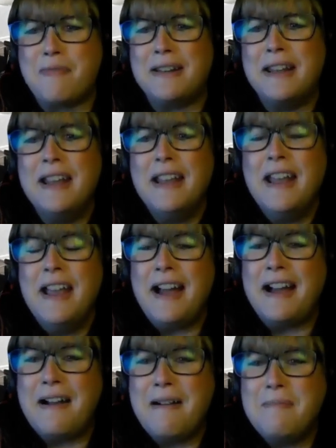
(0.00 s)
But
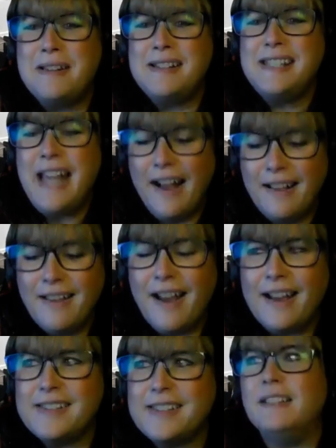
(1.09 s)
um, tell
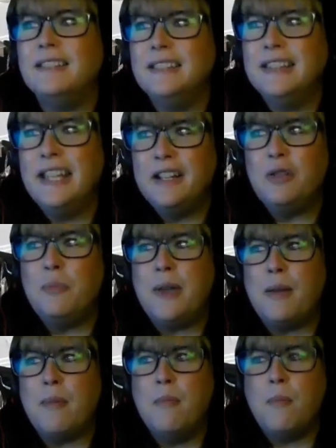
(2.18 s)
us a little
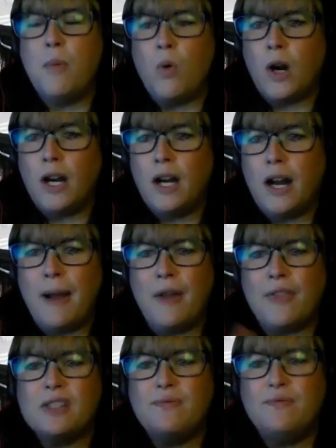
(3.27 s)
bit more
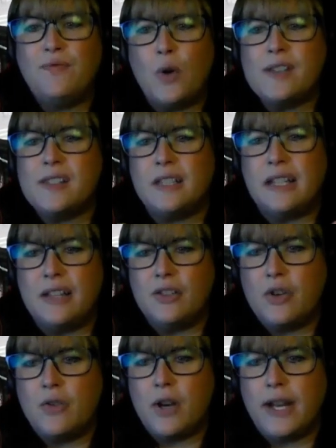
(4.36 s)
about this focus in
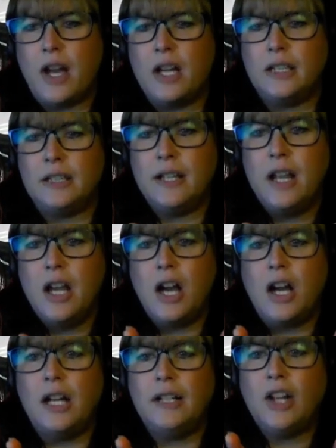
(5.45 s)
Illinois on
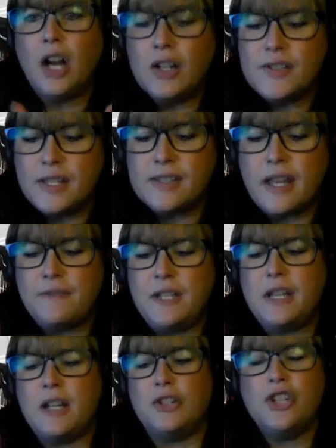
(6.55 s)
on car seat
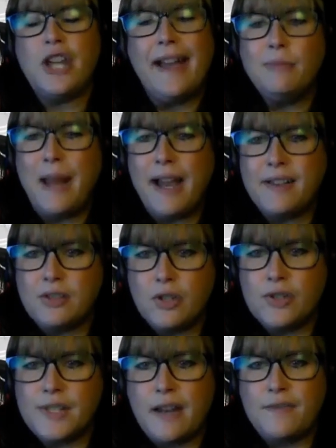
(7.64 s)
safety, on child
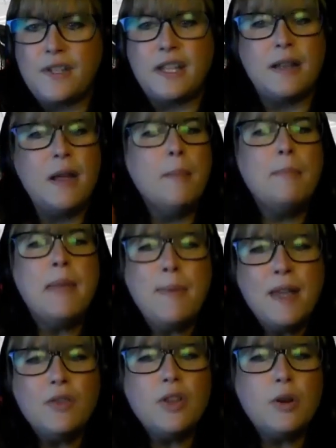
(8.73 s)
passenger safety,
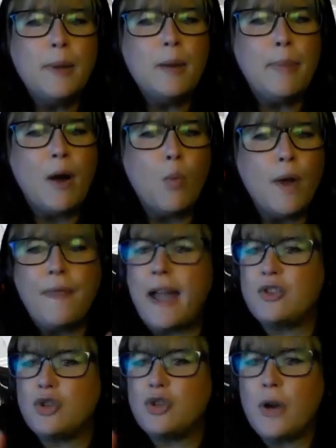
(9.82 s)
maybe a little bit about what
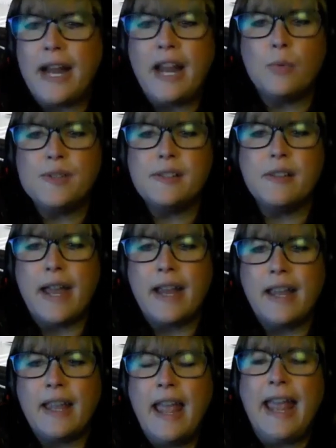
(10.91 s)
that training was
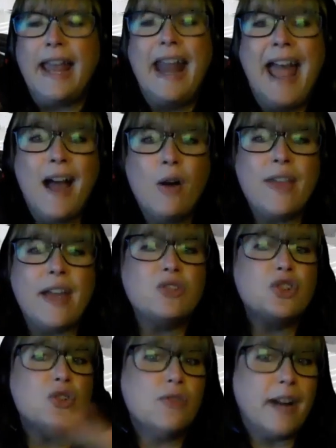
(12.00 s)
like and how that
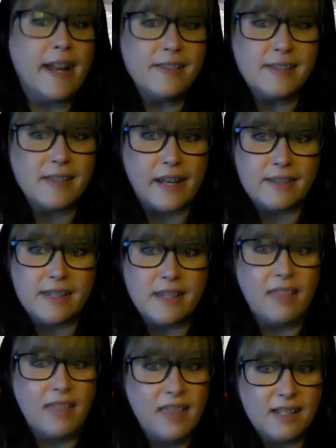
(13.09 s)
translates
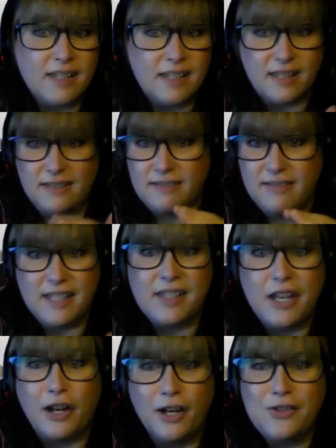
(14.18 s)
this
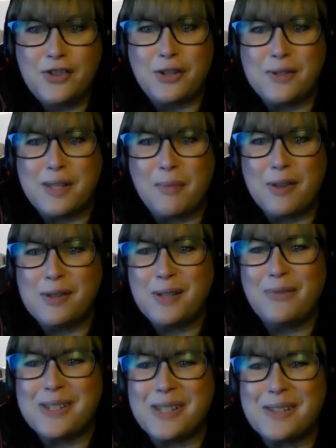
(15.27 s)
this year to some of the
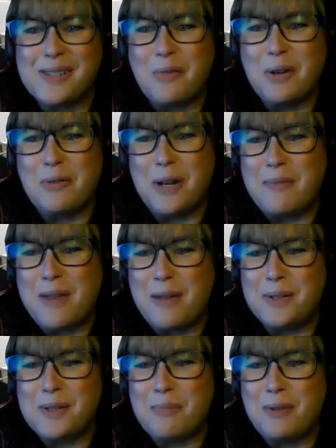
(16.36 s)
services that we're going to be
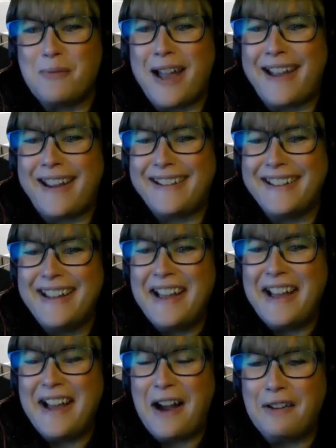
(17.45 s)
able to provide
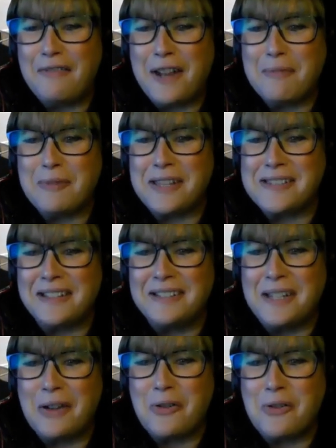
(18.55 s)
our families in
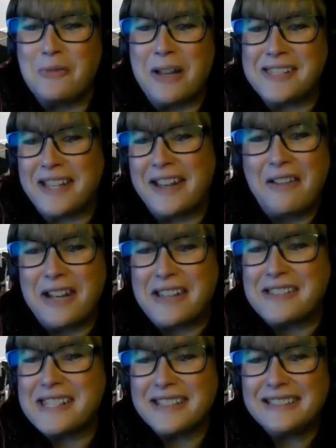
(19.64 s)
Lee Ogle and Whiteside
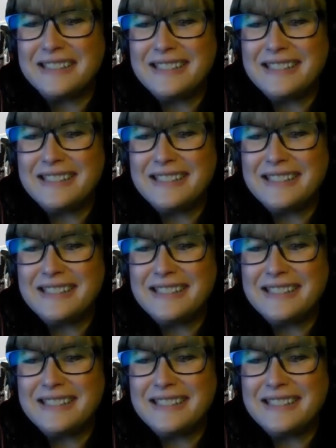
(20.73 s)
counties.